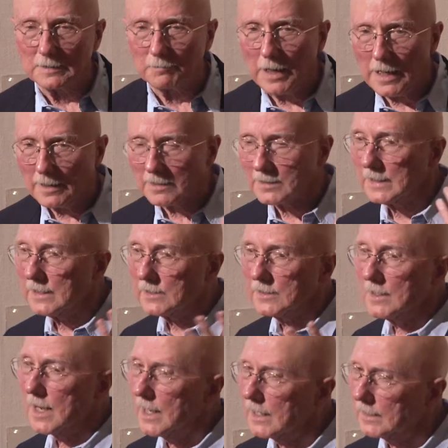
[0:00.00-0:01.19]
policy is
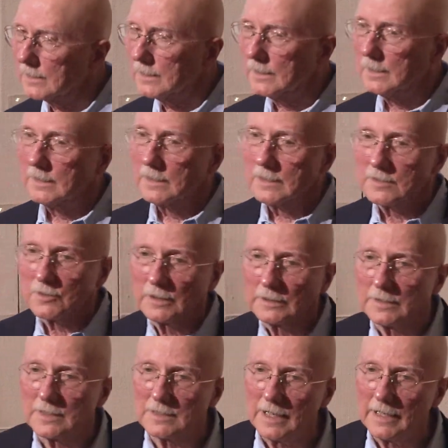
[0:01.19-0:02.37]
not
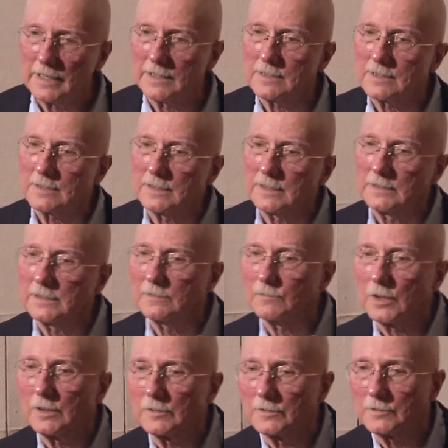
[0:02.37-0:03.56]
strictly science. It
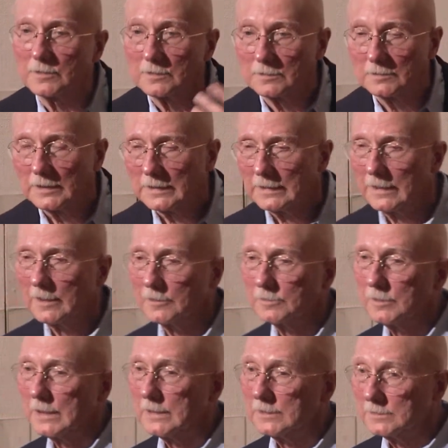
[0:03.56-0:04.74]
involves, you know,
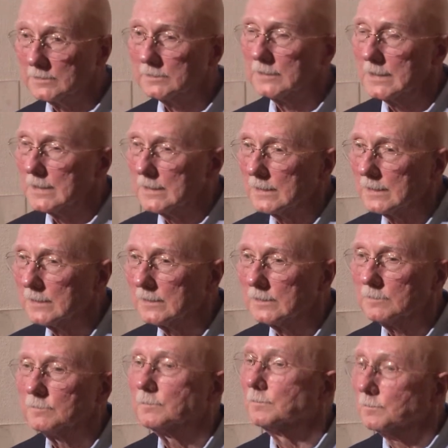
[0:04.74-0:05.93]
uh, uh,
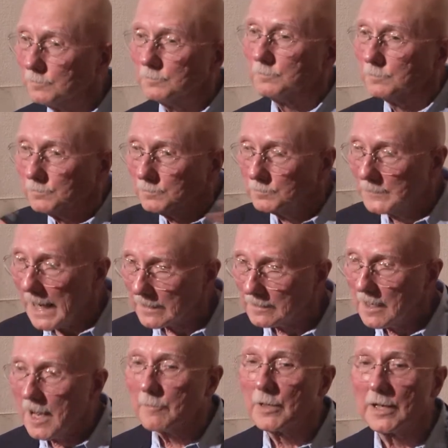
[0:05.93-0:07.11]

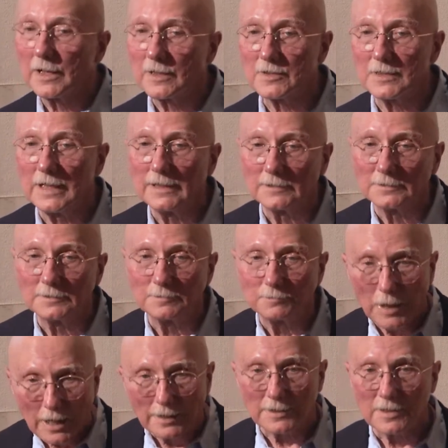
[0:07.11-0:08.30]
economics and
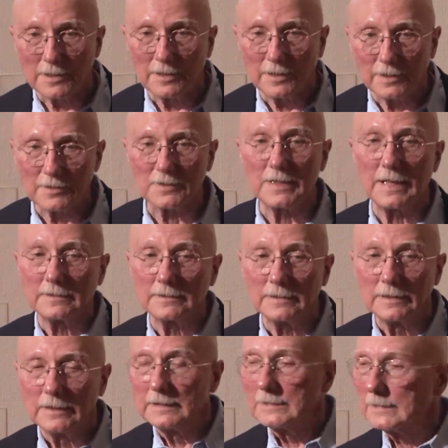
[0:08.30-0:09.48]
politics and
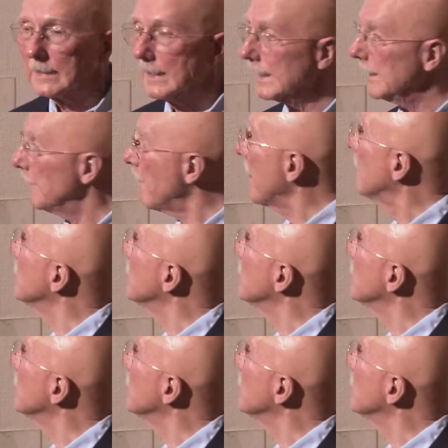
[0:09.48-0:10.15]
um,